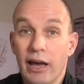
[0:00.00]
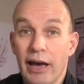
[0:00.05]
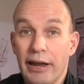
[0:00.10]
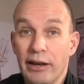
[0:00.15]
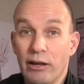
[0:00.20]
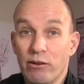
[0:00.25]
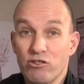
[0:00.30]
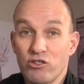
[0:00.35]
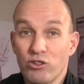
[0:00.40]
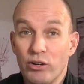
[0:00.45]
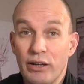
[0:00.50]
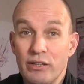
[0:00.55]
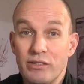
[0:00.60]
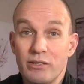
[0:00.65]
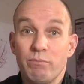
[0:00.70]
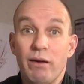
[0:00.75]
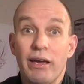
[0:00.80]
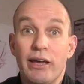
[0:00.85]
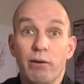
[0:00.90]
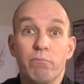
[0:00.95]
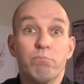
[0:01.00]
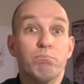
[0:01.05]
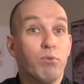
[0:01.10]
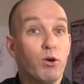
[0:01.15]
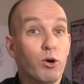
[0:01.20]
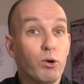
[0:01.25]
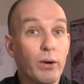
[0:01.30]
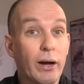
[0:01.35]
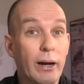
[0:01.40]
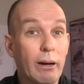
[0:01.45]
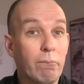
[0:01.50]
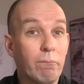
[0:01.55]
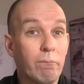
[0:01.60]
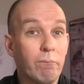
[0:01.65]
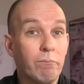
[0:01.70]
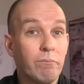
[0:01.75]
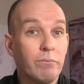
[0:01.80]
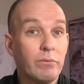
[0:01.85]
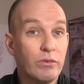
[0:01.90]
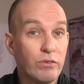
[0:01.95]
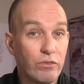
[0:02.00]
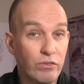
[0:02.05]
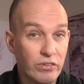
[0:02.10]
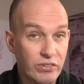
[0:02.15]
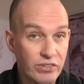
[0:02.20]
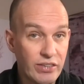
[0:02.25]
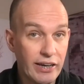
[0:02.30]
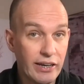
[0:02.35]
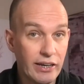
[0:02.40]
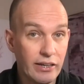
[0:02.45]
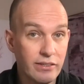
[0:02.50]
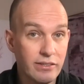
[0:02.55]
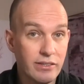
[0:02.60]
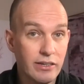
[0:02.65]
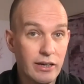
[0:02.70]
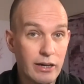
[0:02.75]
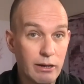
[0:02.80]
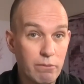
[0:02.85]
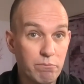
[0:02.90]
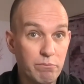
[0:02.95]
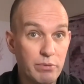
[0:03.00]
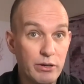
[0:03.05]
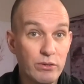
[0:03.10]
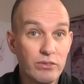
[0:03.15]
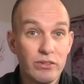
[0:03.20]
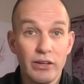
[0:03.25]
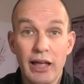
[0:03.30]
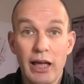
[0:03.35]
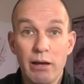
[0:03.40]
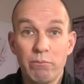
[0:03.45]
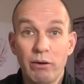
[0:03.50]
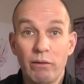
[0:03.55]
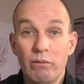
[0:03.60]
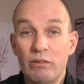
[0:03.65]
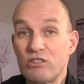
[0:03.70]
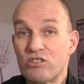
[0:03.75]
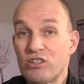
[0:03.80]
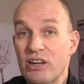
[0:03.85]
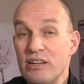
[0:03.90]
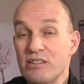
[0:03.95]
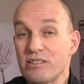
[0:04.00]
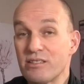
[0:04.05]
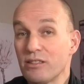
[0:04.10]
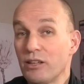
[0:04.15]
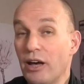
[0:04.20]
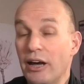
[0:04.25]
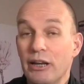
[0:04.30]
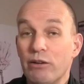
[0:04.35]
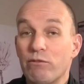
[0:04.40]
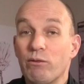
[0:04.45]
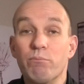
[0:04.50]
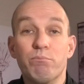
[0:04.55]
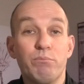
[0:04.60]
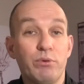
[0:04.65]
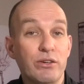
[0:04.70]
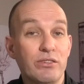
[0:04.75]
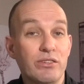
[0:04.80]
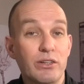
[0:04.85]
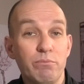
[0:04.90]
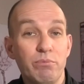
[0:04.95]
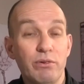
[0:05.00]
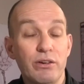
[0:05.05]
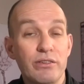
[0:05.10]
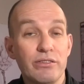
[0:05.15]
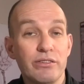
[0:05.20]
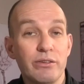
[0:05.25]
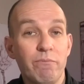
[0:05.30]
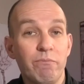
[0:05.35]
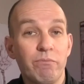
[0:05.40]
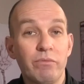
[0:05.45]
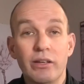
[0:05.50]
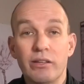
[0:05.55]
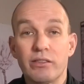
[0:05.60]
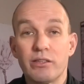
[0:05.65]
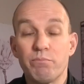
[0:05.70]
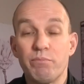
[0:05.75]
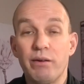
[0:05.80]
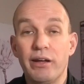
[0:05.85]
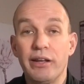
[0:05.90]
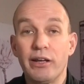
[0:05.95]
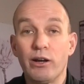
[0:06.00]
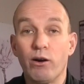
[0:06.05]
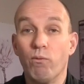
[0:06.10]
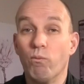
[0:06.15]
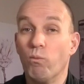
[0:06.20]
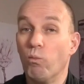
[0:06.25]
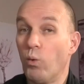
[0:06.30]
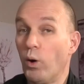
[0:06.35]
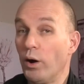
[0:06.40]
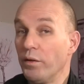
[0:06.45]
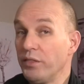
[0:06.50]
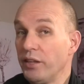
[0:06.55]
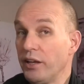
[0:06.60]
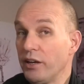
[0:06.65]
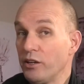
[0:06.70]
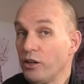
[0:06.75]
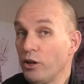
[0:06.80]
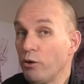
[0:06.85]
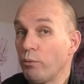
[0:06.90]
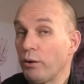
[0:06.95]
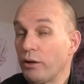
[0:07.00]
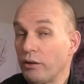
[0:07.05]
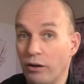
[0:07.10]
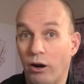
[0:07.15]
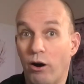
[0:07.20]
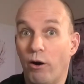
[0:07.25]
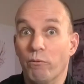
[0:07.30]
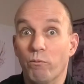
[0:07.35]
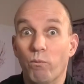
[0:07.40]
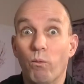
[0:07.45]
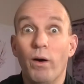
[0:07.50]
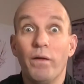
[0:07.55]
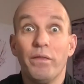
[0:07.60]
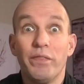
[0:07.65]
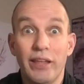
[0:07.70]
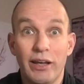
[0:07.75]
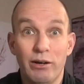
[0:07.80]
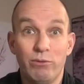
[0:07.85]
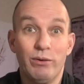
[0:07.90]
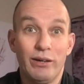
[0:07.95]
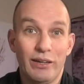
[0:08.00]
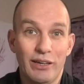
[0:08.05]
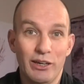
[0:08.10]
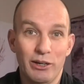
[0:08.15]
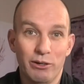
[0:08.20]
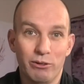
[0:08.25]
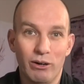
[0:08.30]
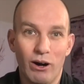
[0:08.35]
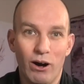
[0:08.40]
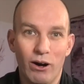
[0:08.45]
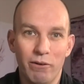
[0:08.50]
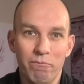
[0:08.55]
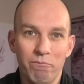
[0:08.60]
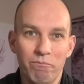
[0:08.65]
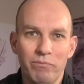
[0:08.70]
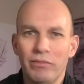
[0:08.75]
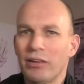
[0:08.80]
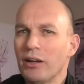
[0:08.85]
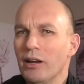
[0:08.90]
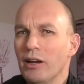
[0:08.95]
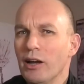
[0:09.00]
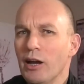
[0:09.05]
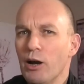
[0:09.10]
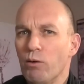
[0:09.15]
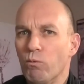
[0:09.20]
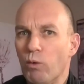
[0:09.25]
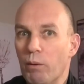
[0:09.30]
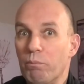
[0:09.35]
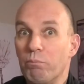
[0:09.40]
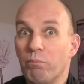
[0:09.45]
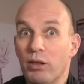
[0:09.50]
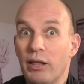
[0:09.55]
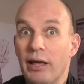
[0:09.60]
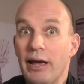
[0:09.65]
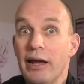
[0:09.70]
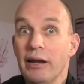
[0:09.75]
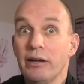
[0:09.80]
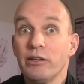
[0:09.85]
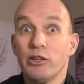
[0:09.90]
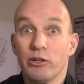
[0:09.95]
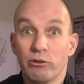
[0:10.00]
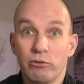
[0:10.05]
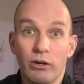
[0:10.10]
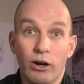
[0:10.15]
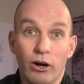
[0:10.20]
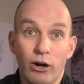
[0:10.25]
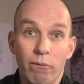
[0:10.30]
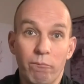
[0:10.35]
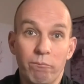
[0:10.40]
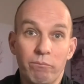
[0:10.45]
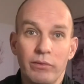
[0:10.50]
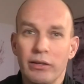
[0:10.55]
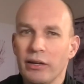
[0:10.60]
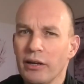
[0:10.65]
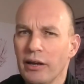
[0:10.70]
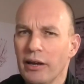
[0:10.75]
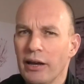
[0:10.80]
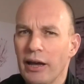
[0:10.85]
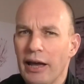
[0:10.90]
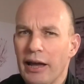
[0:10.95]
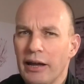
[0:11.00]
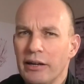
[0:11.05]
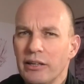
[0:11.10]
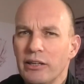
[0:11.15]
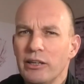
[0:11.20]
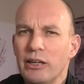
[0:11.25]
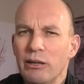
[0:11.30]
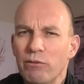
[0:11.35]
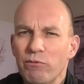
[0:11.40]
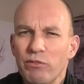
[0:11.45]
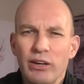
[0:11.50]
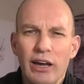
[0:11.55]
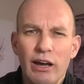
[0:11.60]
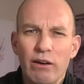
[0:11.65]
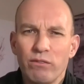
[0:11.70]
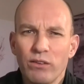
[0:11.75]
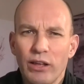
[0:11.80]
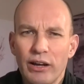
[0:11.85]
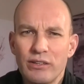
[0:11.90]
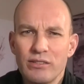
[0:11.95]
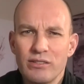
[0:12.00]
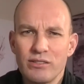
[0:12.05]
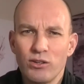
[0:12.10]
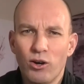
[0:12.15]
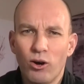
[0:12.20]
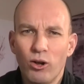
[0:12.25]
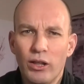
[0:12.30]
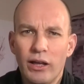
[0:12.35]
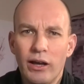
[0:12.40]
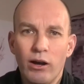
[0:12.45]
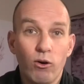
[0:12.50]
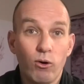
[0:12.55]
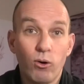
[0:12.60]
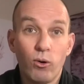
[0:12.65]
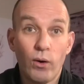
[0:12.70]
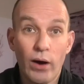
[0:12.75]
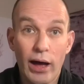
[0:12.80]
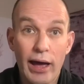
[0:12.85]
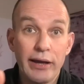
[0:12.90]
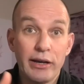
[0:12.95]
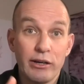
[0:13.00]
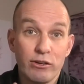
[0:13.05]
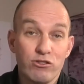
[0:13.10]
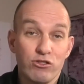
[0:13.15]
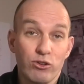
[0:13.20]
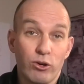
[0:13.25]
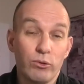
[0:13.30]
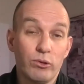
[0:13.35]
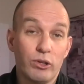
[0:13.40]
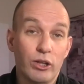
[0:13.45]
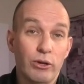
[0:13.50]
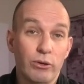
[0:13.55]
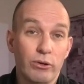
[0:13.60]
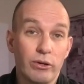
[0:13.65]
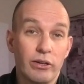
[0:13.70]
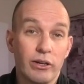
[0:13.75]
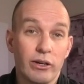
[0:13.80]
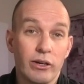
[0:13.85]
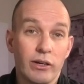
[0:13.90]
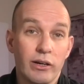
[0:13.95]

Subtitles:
and I'll try not to make it boring. Second, bills on Amber change slightly from person to person, depending on what network you're on, what plan you're on, and if you have like solar or a controlled load.